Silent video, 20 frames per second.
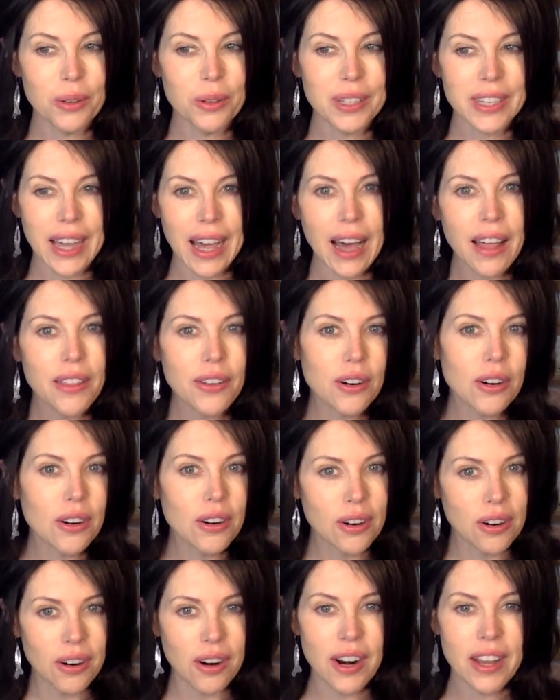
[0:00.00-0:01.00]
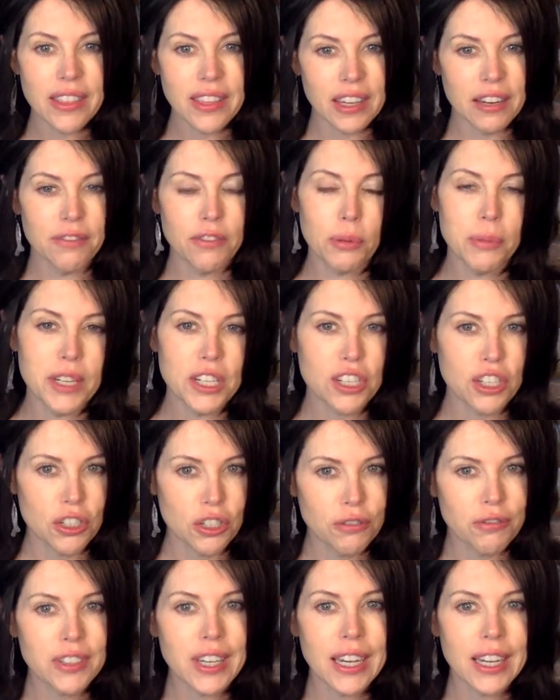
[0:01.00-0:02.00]
gather the information
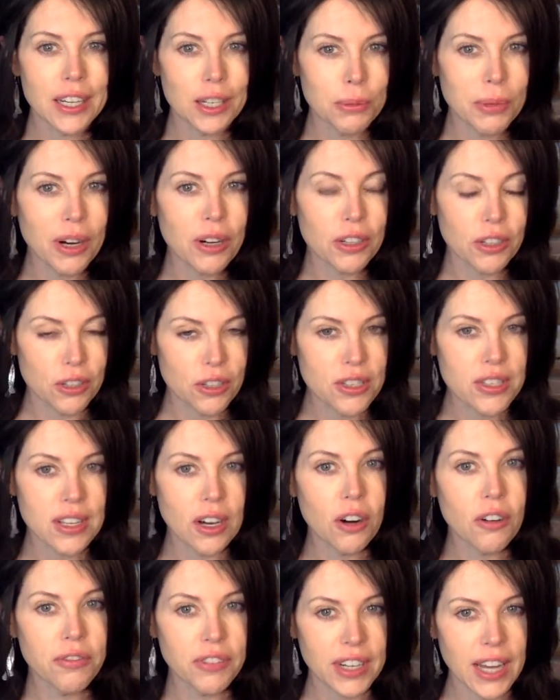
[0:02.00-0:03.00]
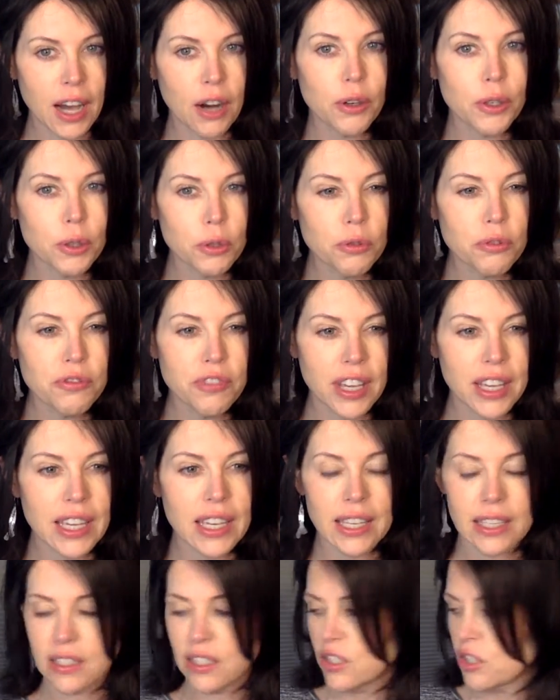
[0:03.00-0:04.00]
you've gained about yourself and how you fit
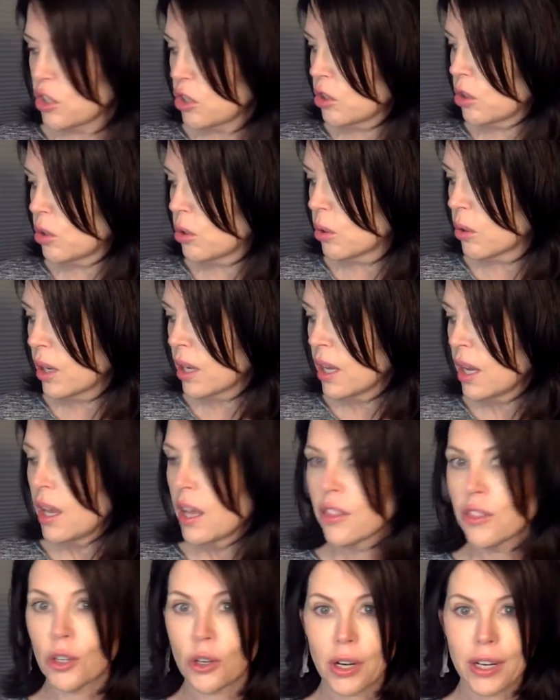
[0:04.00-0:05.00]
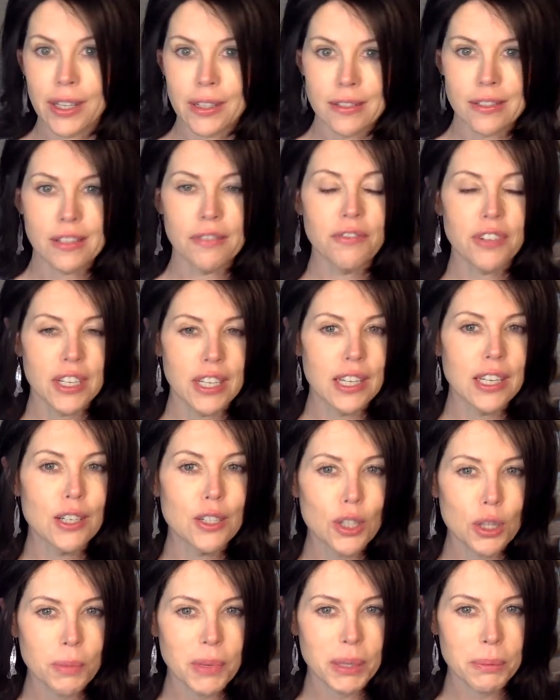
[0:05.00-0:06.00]
into the grand symphony,
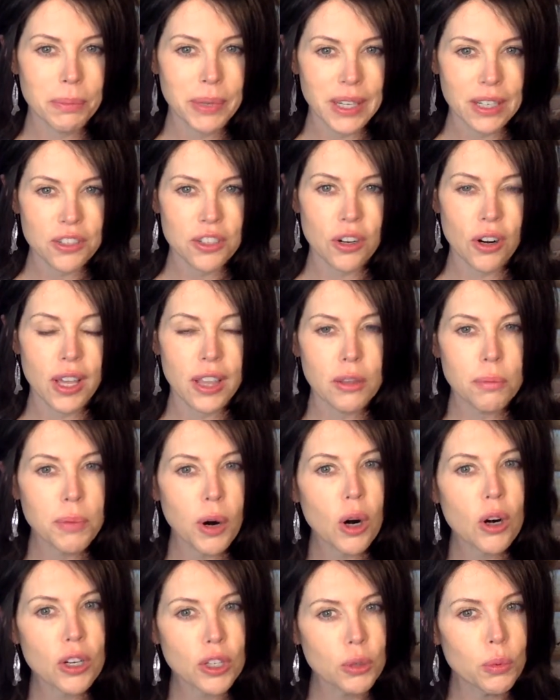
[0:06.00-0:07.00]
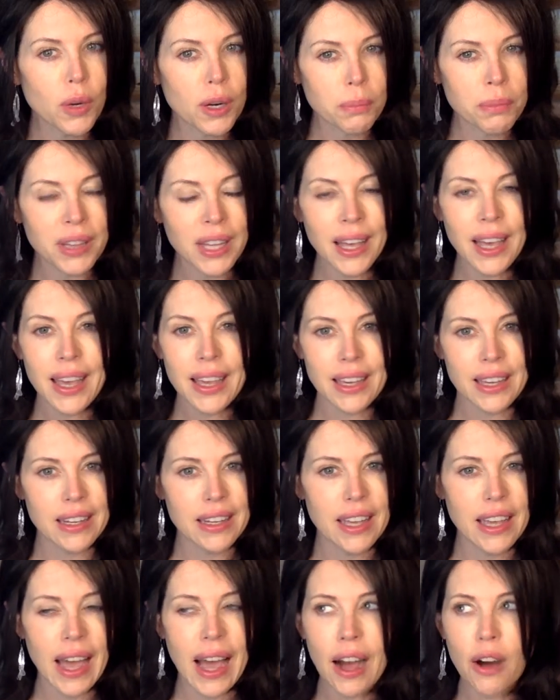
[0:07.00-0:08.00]
into the big picture, and the part you want to play in
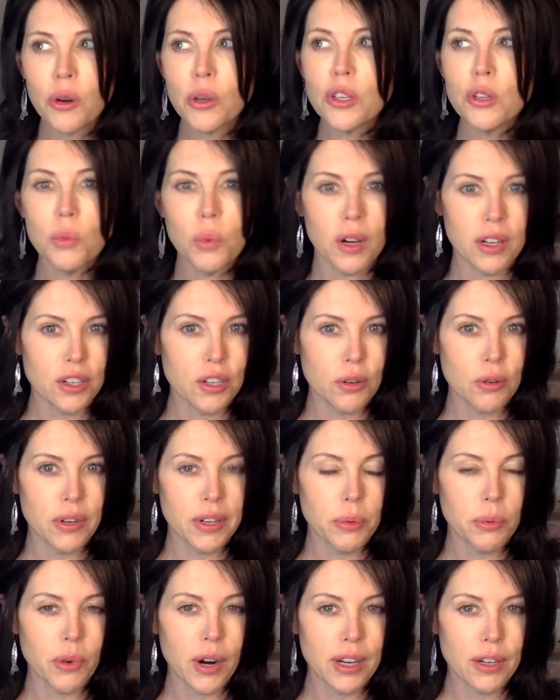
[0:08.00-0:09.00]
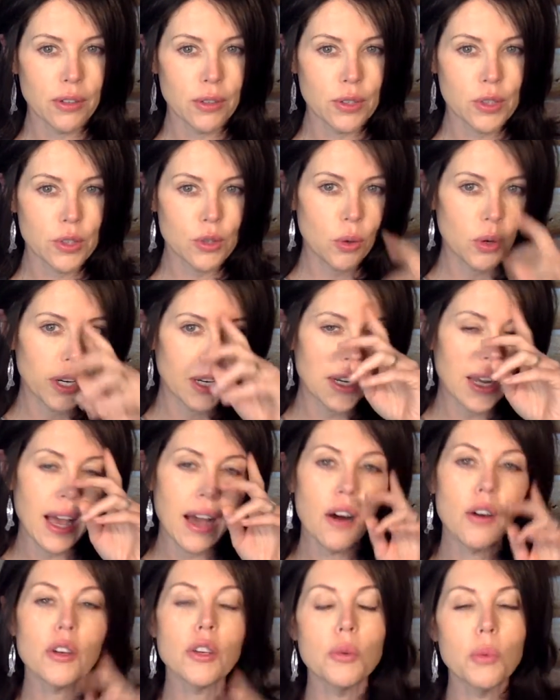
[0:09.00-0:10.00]
it, how you want to rewrite your story and
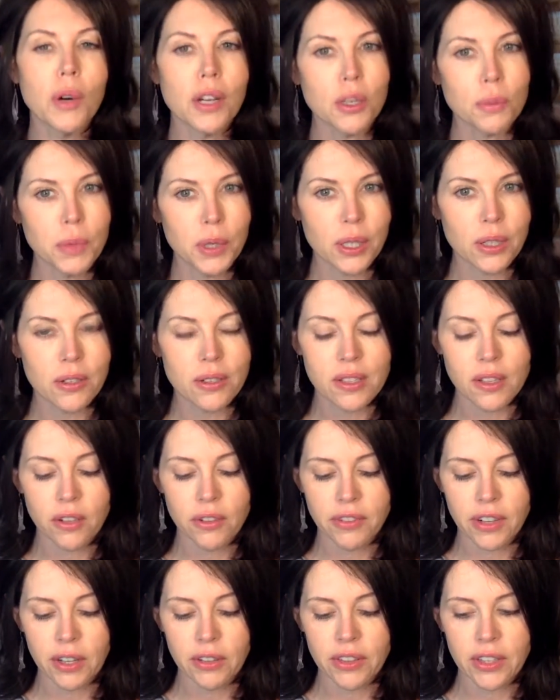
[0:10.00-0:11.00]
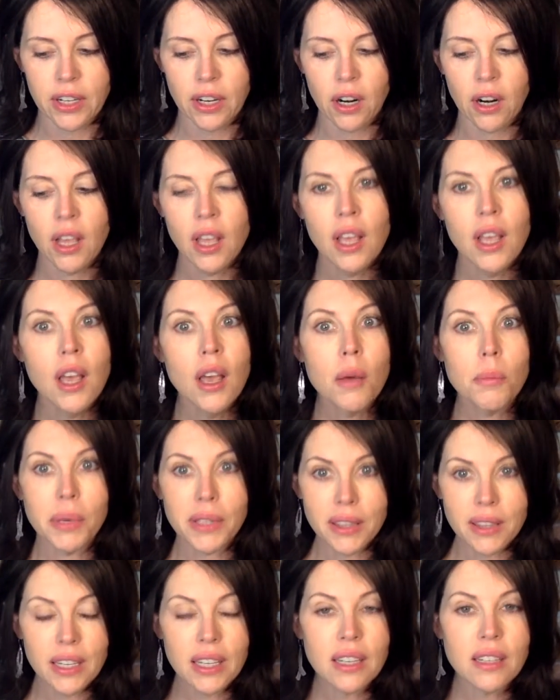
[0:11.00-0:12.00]
how you want to put yourself out there.
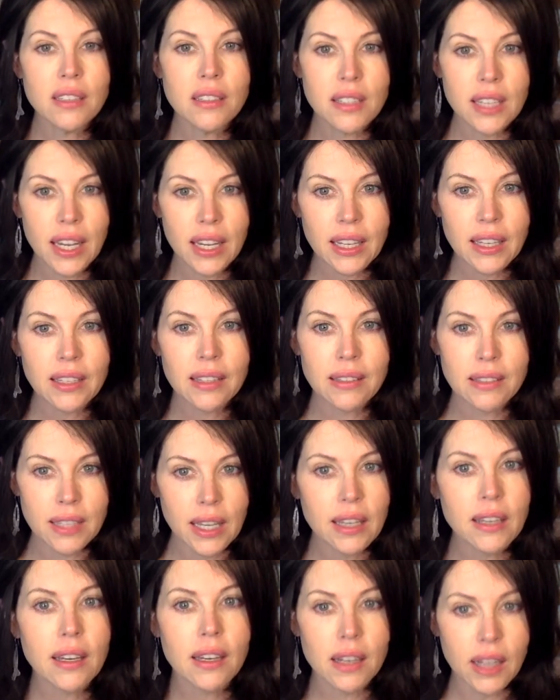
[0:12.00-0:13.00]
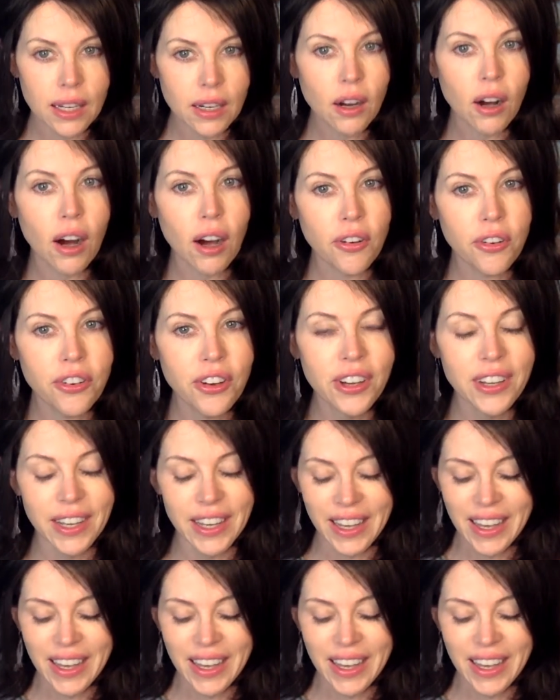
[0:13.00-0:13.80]
But then take the night off